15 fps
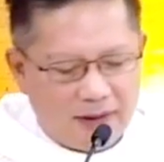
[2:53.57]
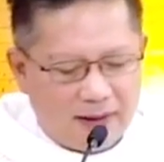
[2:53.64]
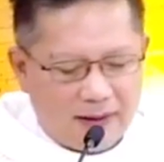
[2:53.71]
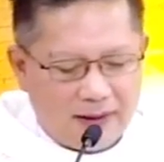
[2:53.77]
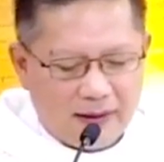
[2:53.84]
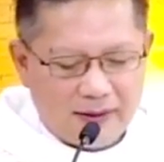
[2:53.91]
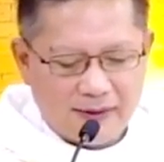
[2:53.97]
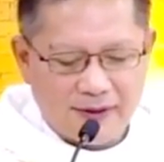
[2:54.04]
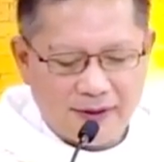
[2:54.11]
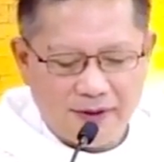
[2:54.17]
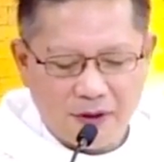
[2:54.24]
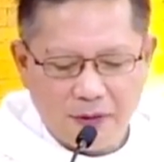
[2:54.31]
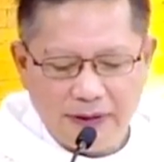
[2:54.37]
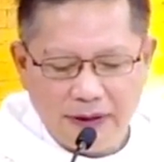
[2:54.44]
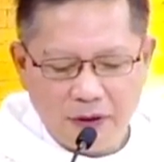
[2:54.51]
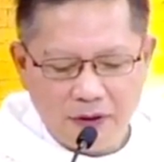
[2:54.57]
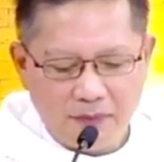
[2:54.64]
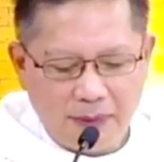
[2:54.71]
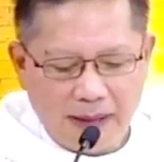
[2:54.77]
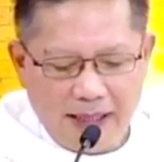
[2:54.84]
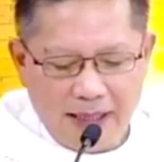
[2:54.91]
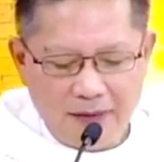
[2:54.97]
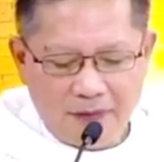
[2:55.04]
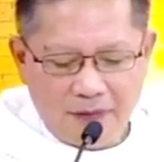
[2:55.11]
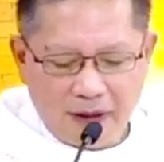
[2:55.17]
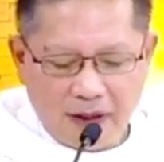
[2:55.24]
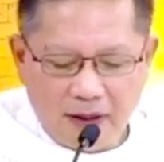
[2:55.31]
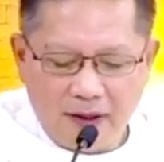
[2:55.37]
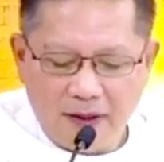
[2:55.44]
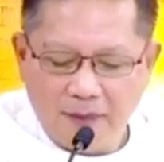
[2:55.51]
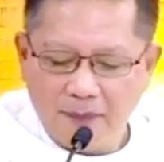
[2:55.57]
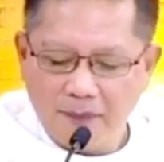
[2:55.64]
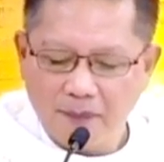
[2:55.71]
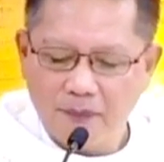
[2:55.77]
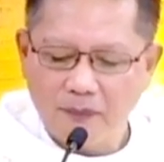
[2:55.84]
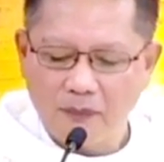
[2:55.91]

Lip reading: So we don't believe in,